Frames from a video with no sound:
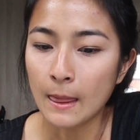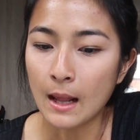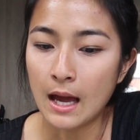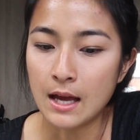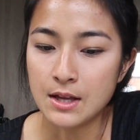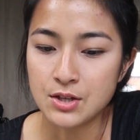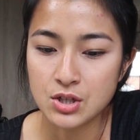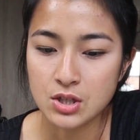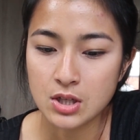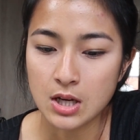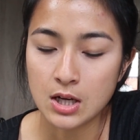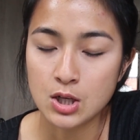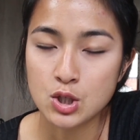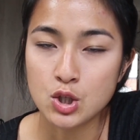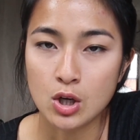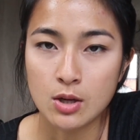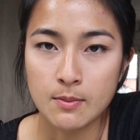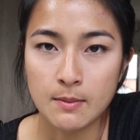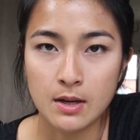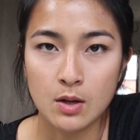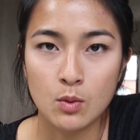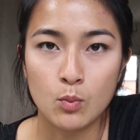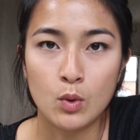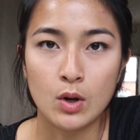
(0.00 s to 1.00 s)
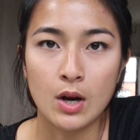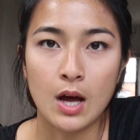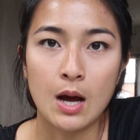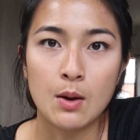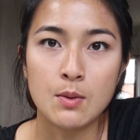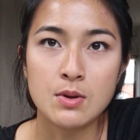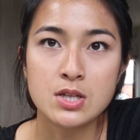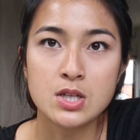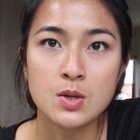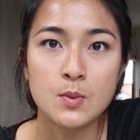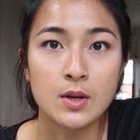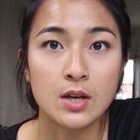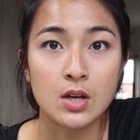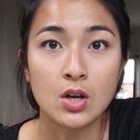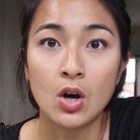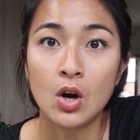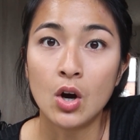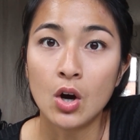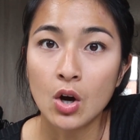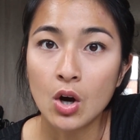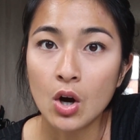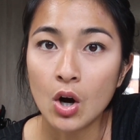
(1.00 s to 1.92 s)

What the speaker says: and just kind of documented what I was doing in Hong